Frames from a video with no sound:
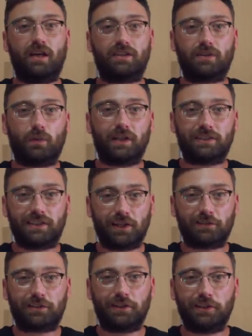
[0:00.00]
it's a
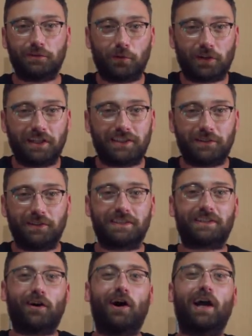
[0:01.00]
Wednesday afternoon, what I'd do
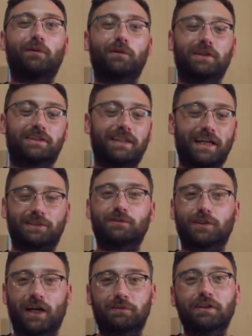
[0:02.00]
is I would take
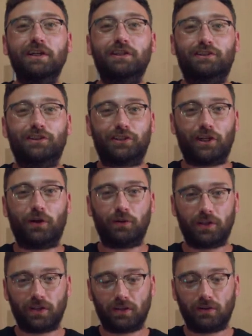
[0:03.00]
some time to show
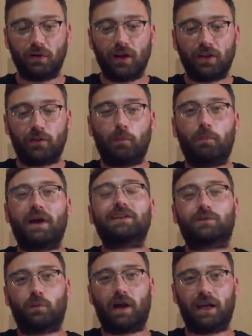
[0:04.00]
you the
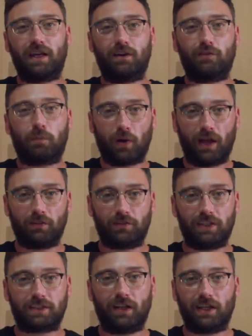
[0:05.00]
best way of applying
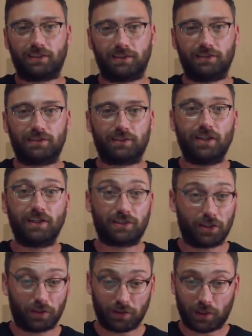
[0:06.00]
for this license.
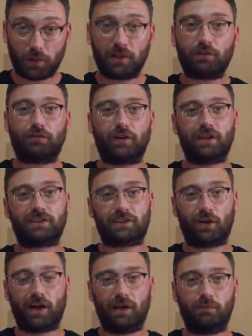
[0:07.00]
So you can do it the
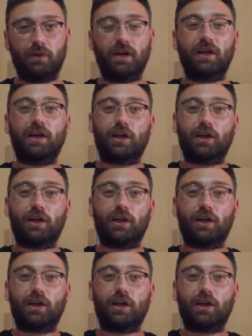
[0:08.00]
first time,